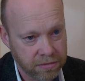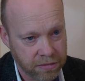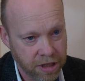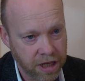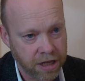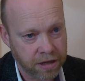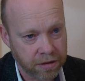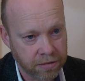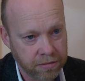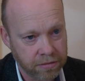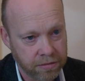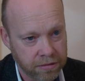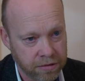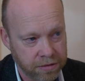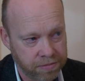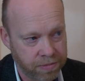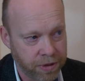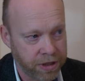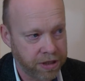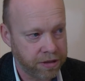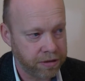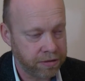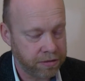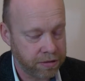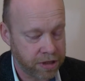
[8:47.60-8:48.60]
Yeah,
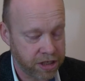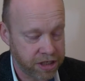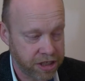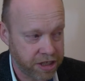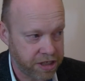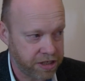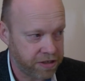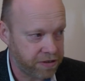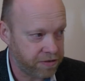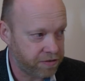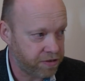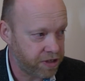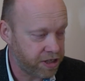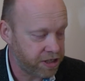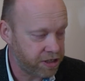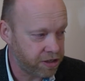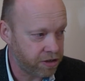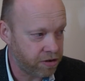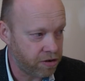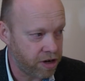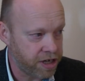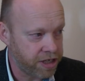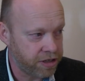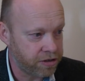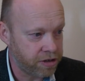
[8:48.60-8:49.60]
because there's
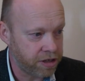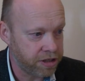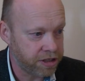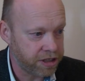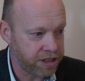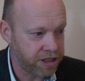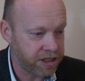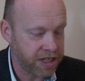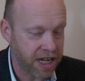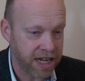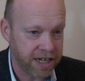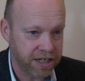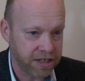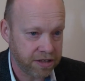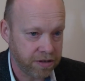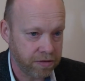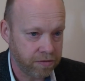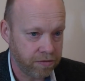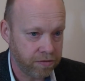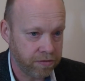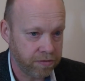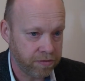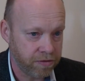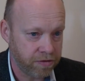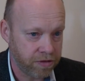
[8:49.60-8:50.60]
a greater
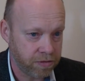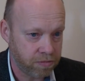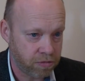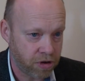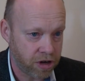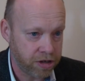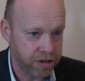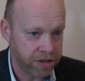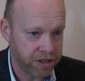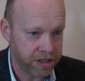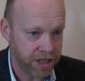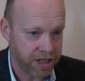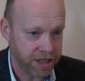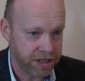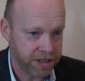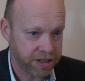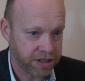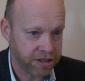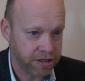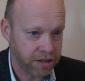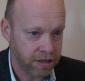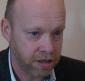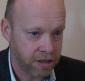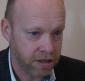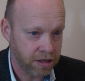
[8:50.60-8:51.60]
understanding of the
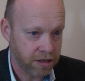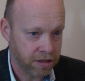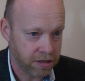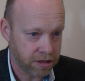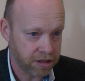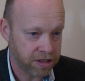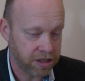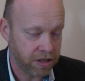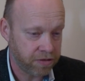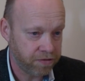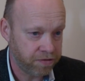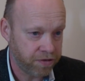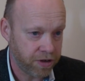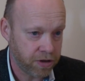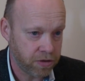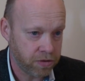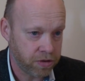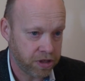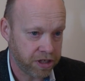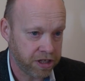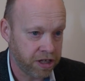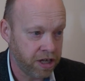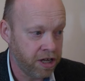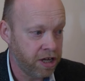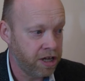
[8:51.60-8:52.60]
process that's
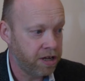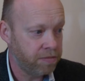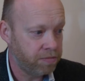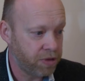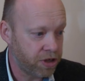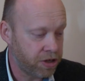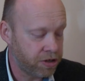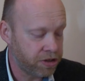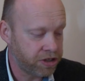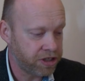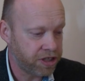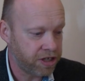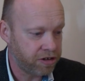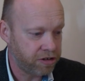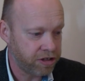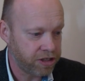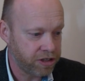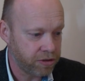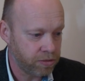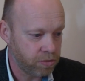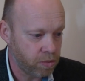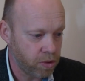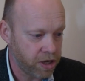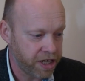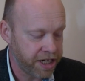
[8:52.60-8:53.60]
unfolding, because there
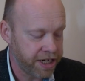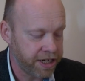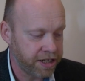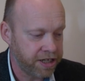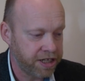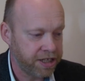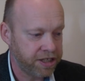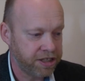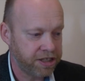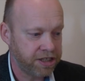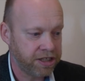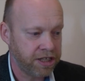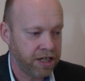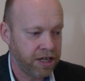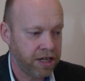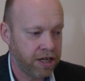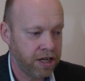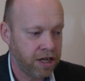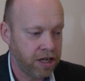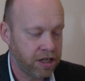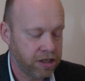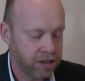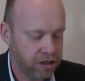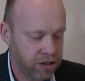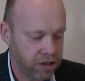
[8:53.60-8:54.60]
is a willingness
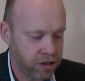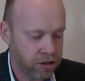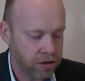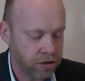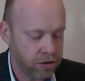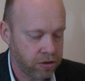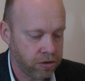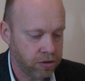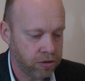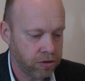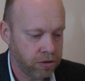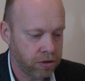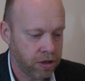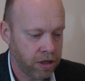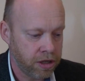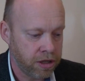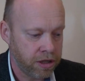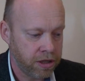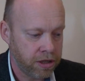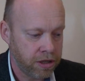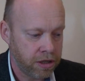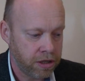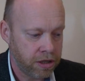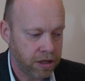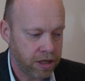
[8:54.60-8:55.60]
to
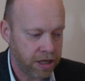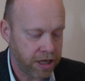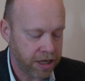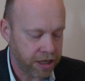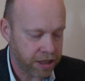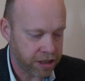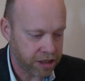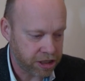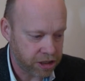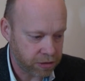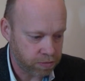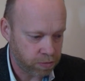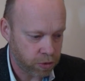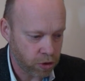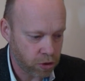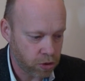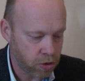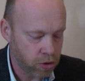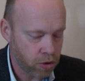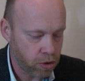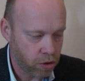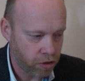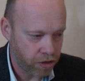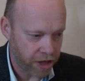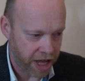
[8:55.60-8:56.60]

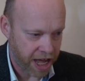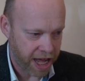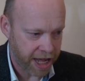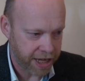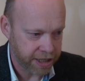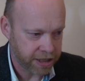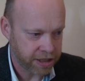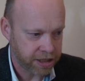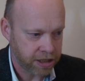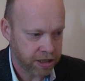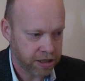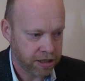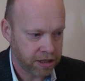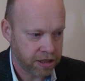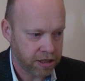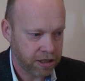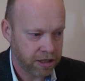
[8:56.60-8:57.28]
explore that